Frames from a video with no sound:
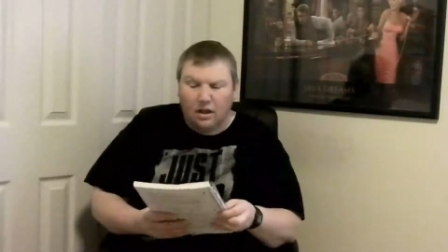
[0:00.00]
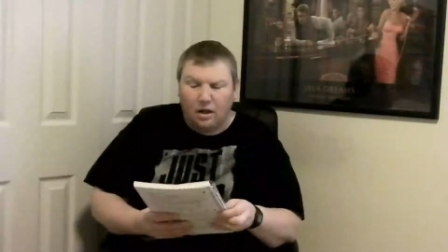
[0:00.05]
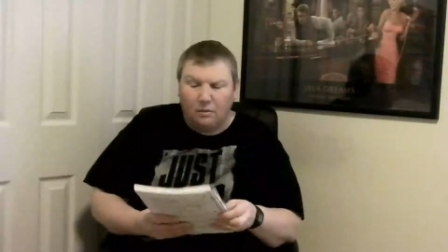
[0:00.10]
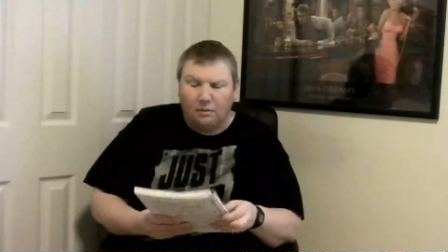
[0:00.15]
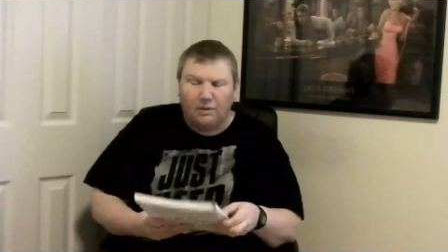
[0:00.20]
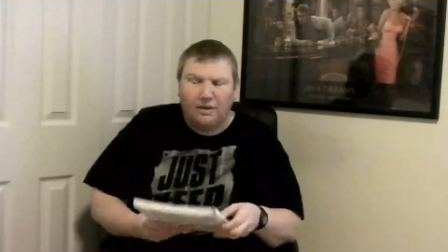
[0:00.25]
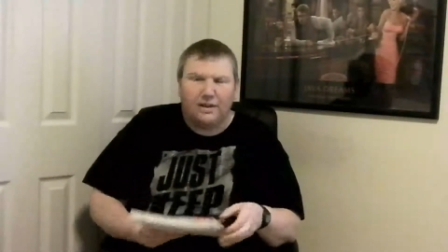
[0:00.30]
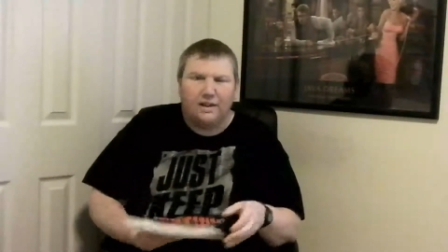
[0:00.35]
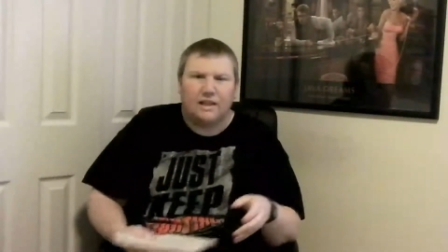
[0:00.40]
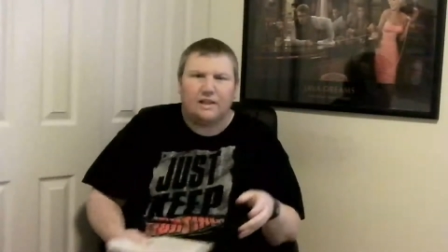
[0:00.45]

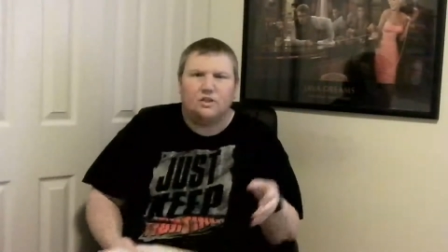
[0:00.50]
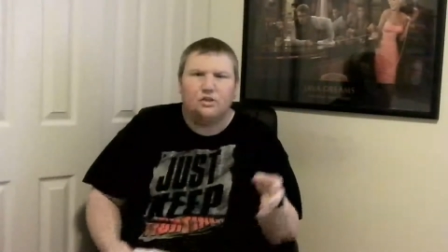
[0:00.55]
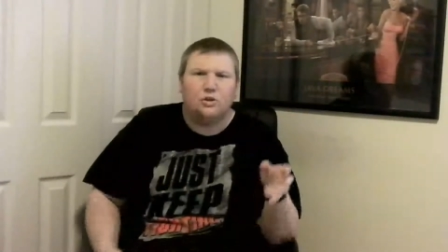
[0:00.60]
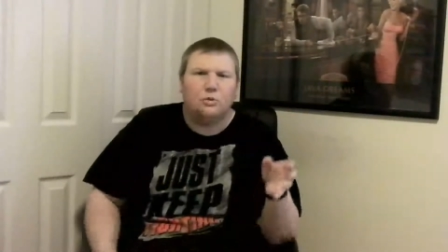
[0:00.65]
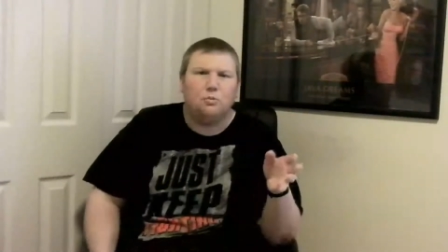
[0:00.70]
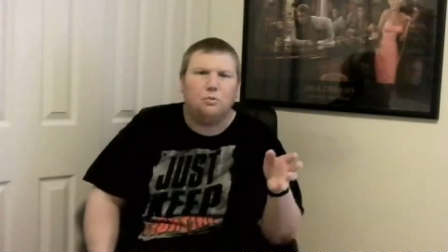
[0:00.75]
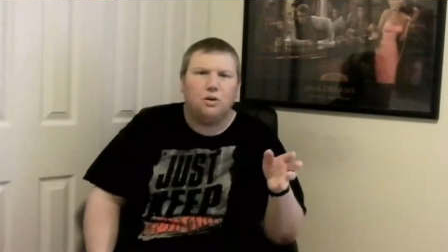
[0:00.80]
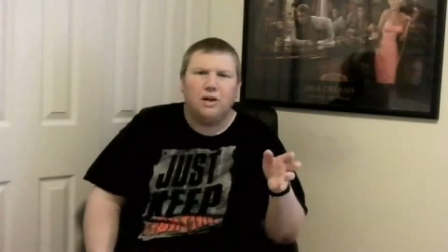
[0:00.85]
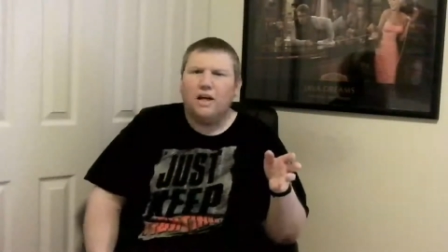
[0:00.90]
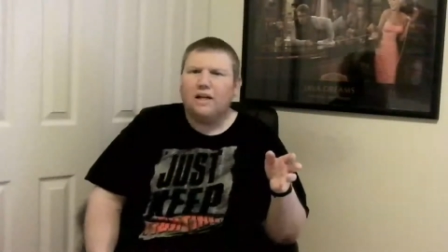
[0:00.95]
We had that
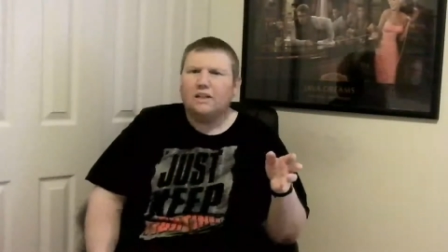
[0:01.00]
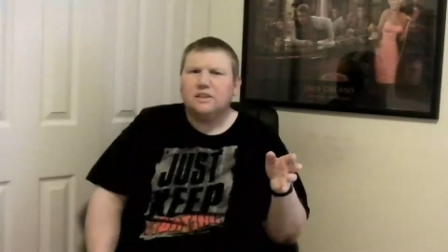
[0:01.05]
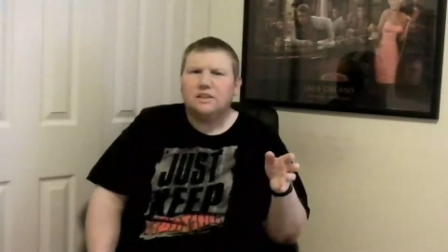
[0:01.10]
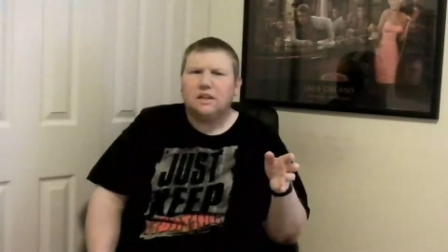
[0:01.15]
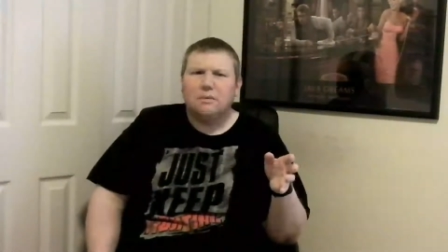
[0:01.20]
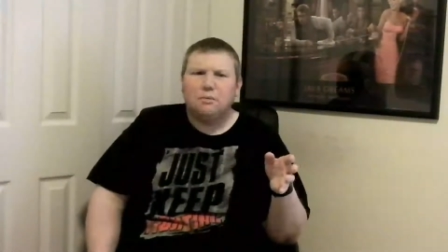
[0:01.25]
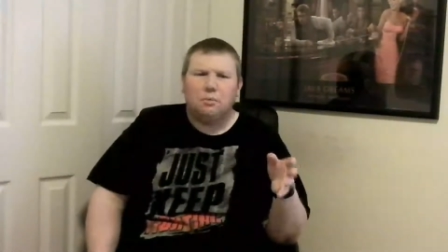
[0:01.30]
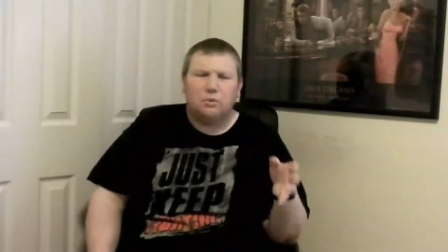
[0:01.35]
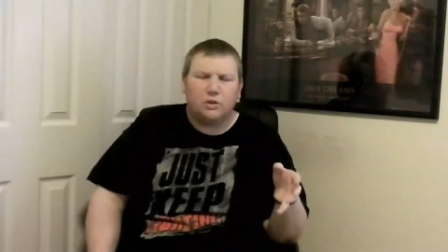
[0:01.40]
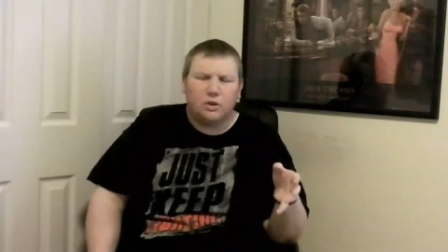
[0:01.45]
Super X
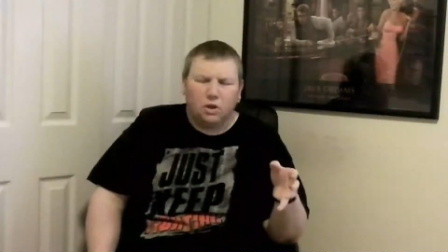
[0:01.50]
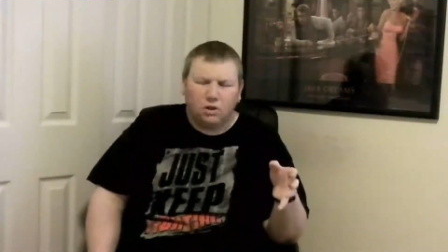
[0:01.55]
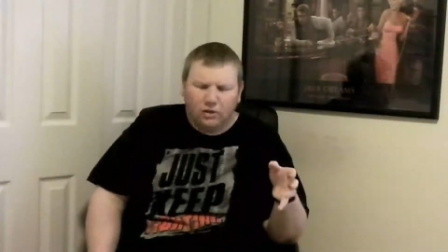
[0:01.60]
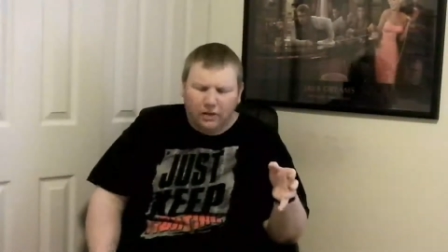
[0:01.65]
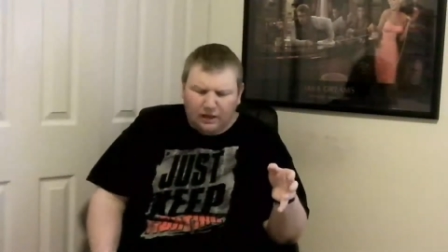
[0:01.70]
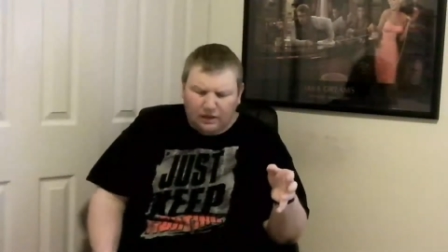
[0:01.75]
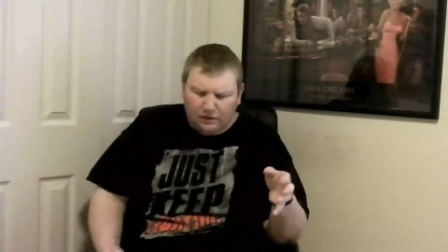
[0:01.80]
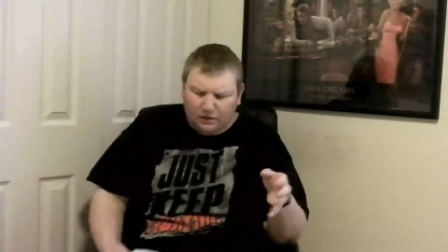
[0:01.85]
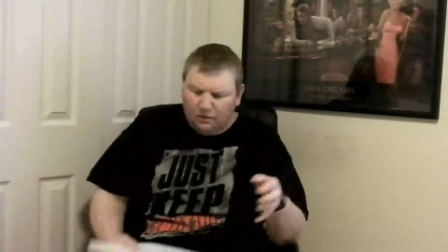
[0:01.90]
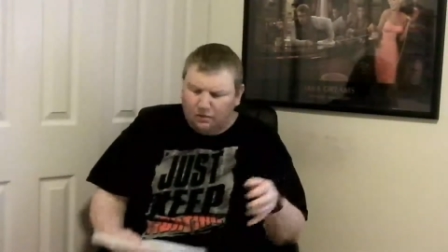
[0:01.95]
Cup
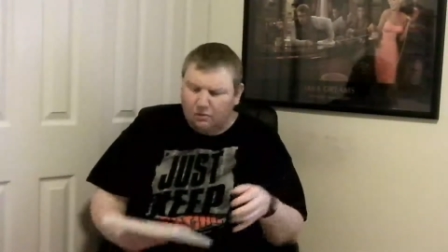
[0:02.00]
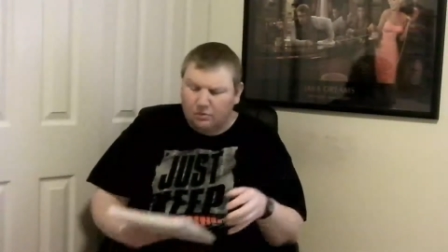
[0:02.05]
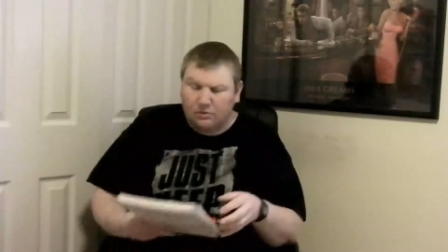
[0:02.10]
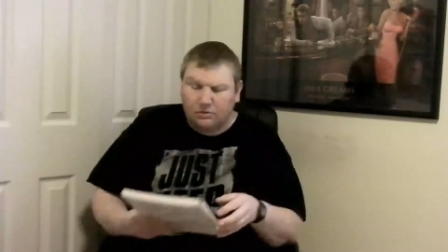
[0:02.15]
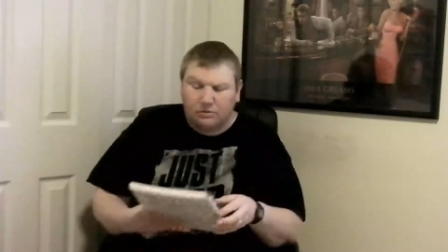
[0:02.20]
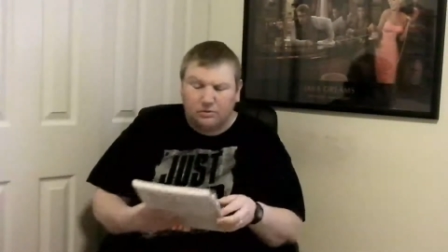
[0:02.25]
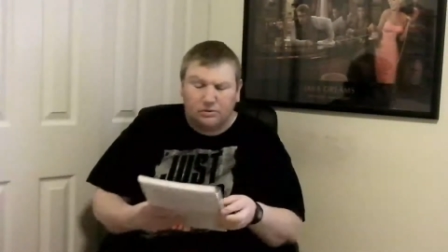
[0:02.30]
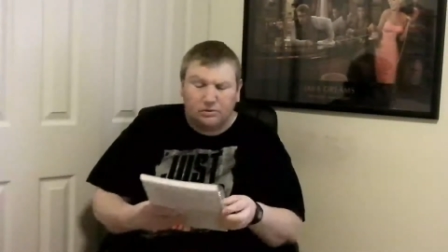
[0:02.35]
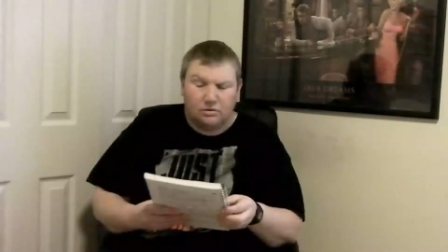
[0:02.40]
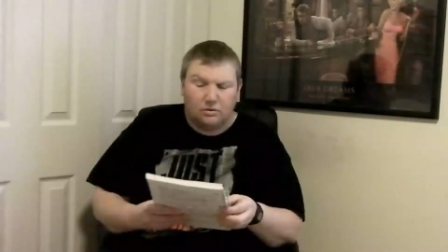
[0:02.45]
returning, which
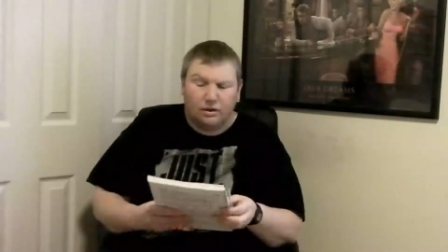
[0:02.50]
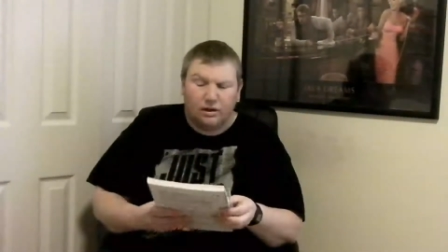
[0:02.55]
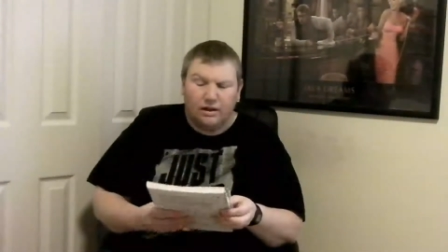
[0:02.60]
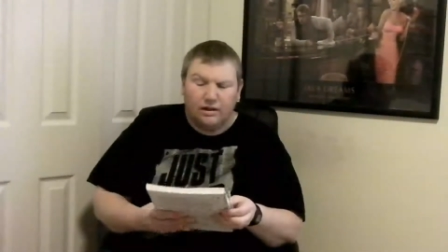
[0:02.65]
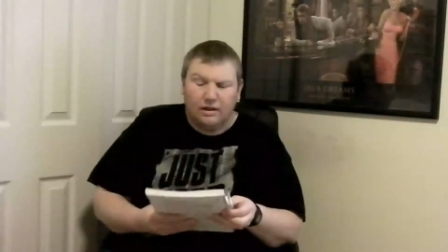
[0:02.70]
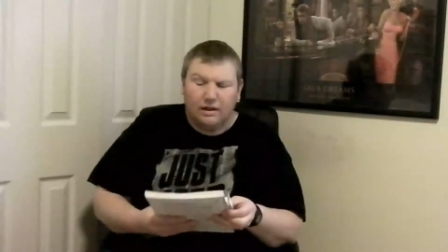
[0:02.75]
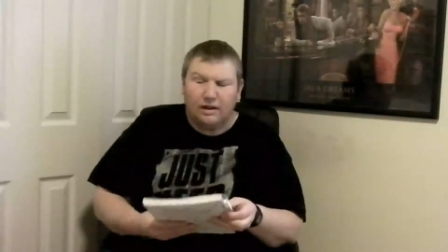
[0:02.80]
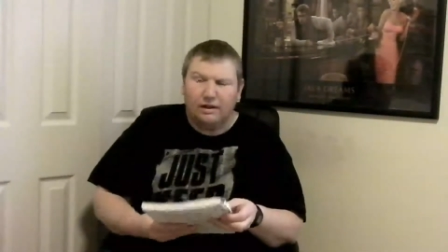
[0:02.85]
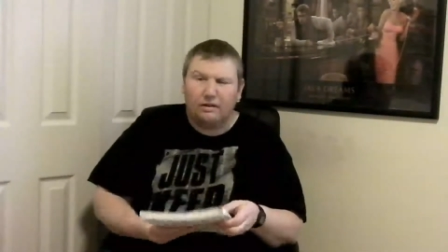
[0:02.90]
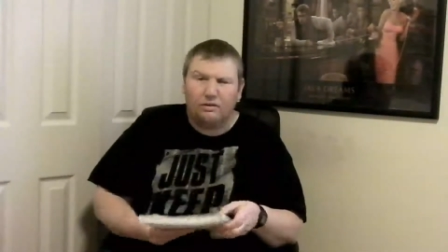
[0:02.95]
was great.
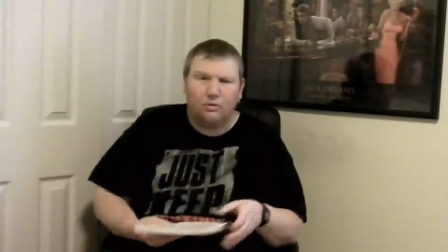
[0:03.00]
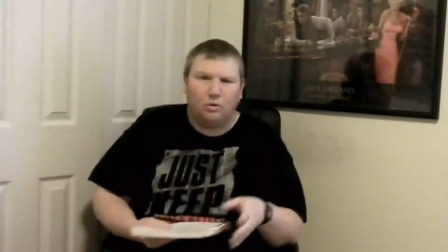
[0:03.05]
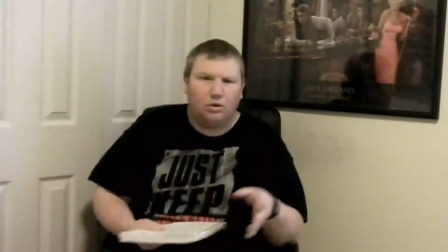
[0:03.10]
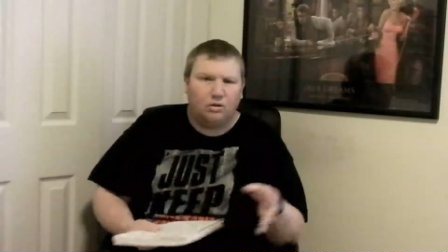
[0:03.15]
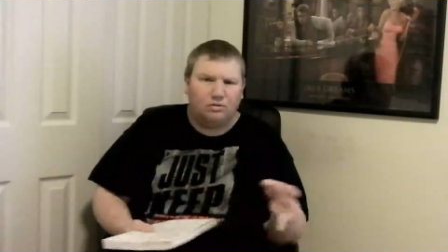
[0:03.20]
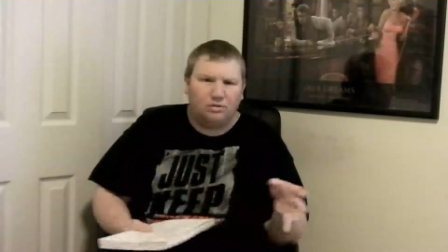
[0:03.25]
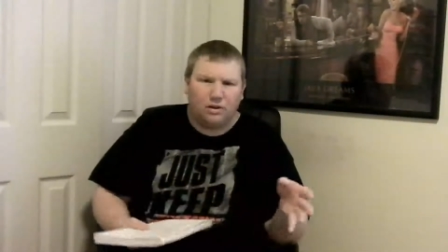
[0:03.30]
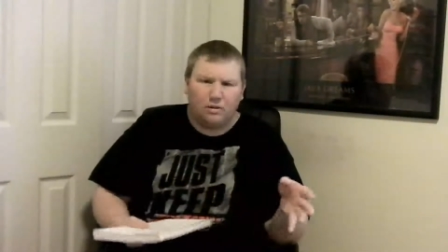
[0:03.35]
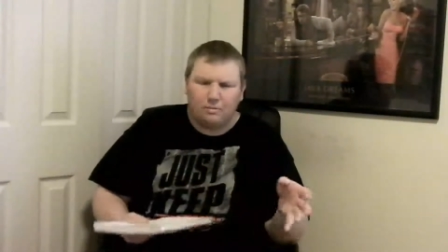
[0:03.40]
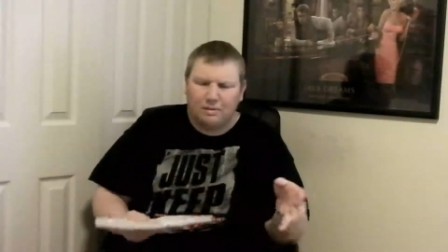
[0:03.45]
It had
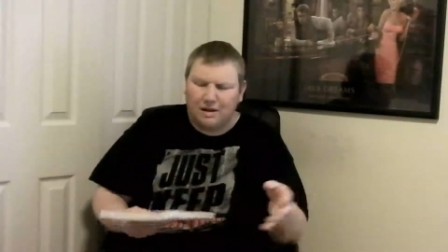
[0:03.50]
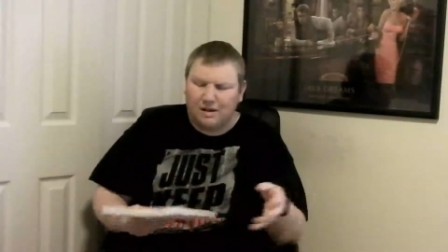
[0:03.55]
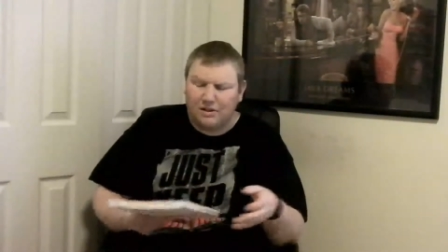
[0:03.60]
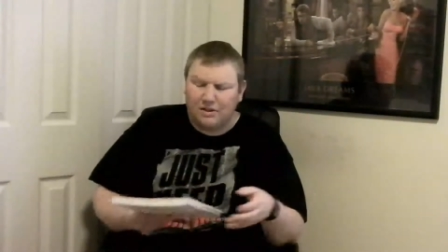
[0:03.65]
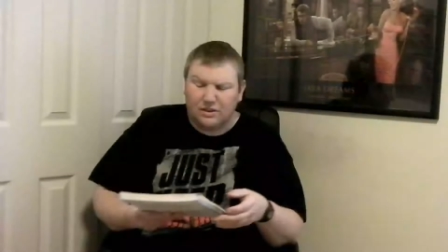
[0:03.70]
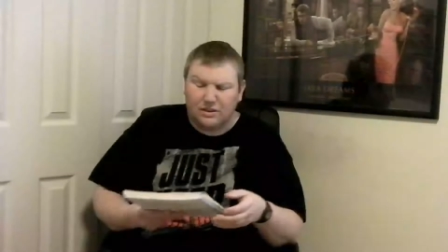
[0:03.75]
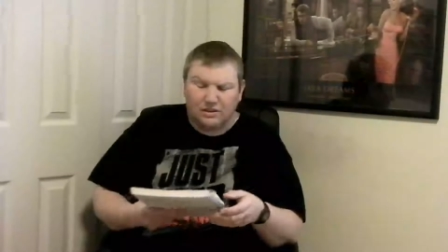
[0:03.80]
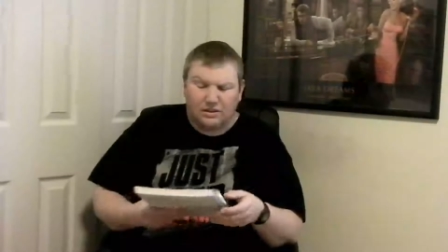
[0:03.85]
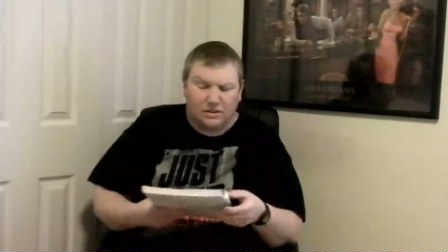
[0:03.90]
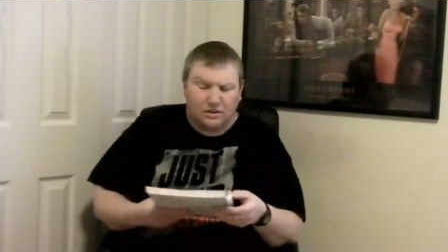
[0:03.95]
qualifying
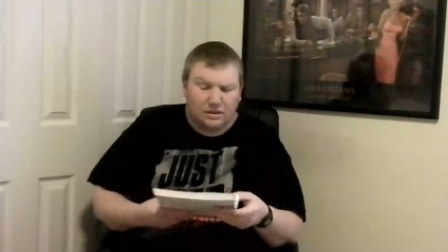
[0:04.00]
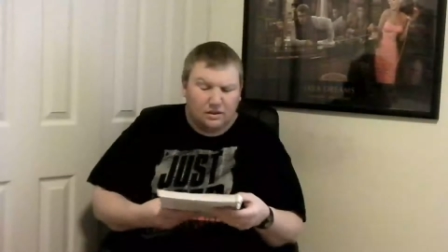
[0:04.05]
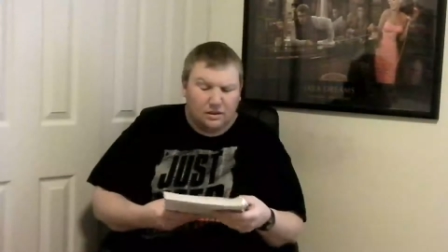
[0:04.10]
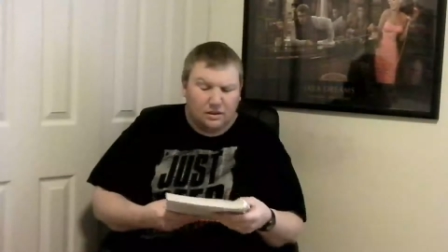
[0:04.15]
matches.